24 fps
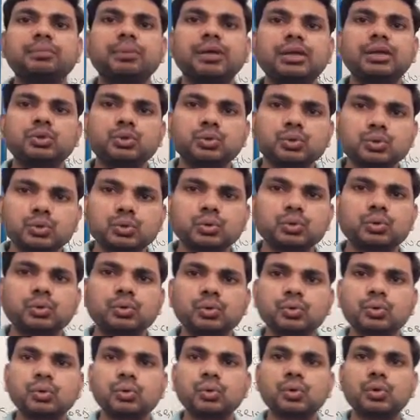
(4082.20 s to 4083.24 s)
mean two
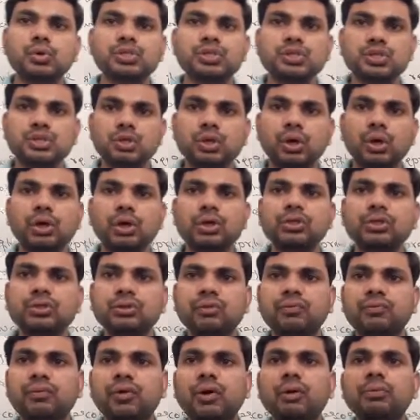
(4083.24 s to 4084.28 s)
glucose join to
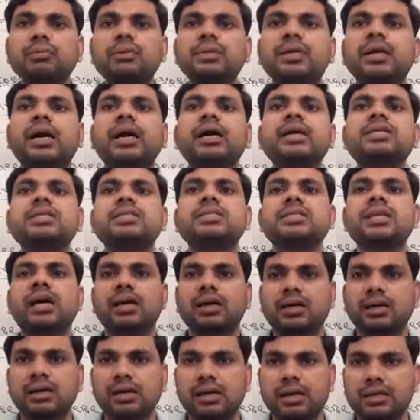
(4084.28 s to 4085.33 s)
form
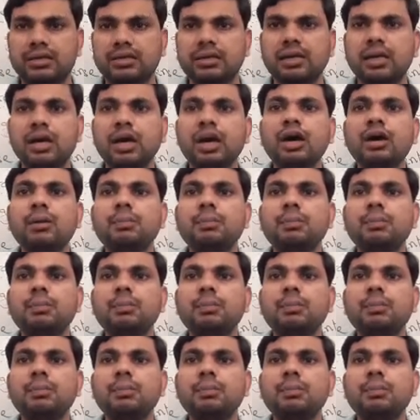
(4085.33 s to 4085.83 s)
disaccharide.